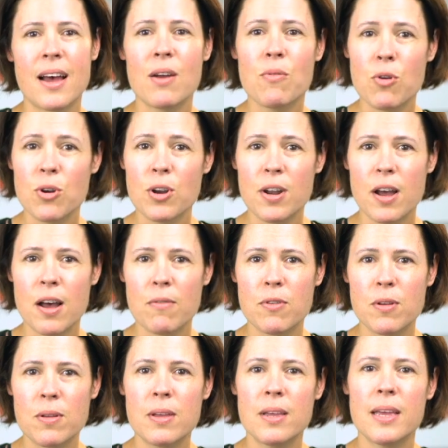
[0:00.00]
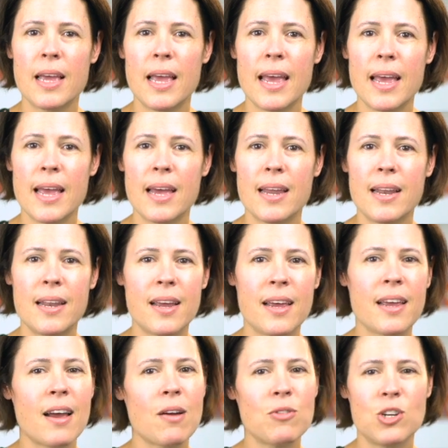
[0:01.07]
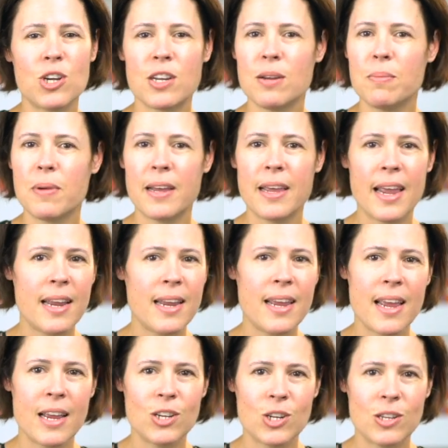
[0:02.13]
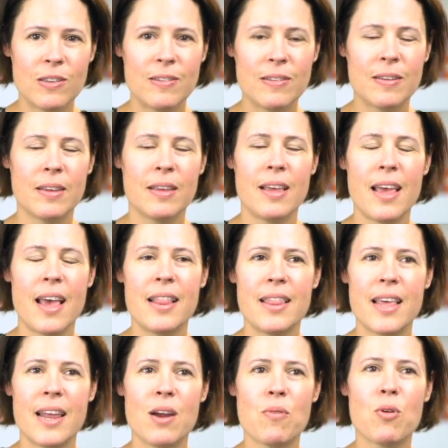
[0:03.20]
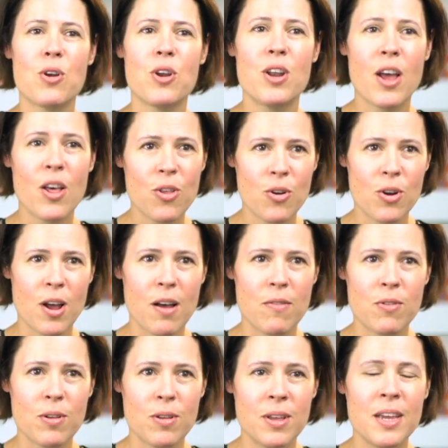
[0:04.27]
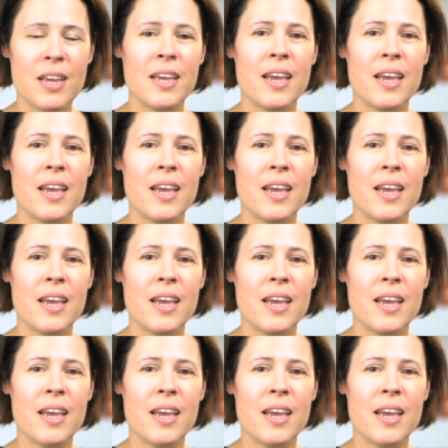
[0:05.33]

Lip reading: I wrote a novel and it got rejected by 80 agents. And then I wrote another novel